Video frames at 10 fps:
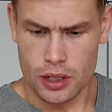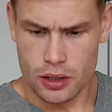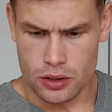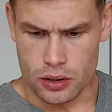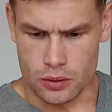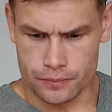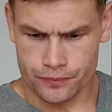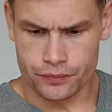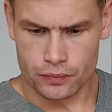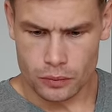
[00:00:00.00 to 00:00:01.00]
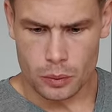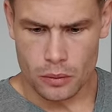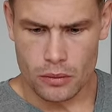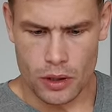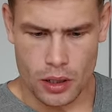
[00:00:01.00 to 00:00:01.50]
So
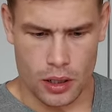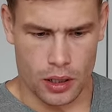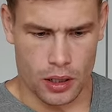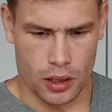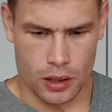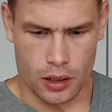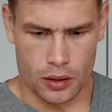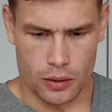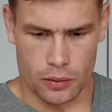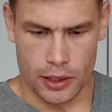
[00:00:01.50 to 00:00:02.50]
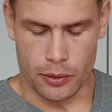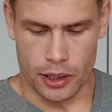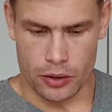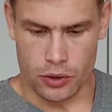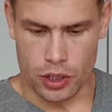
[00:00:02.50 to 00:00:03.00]
really, really
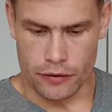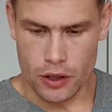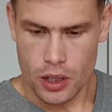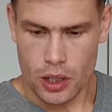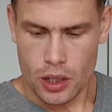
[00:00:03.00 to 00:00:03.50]
good stuff.